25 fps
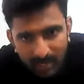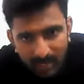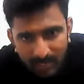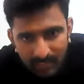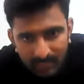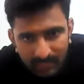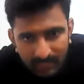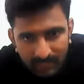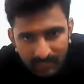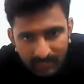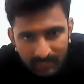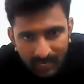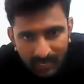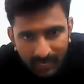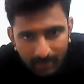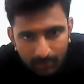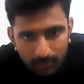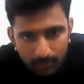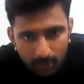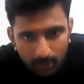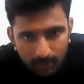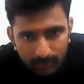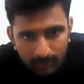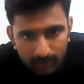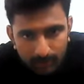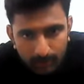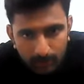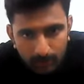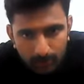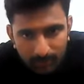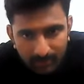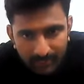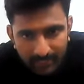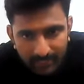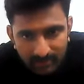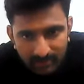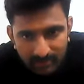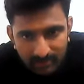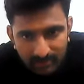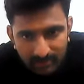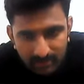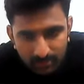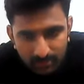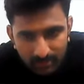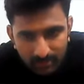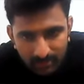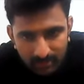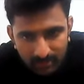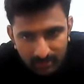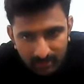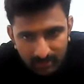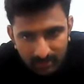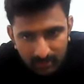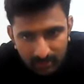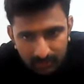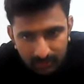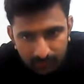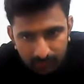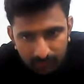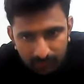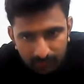And then I brought it to my NCC master.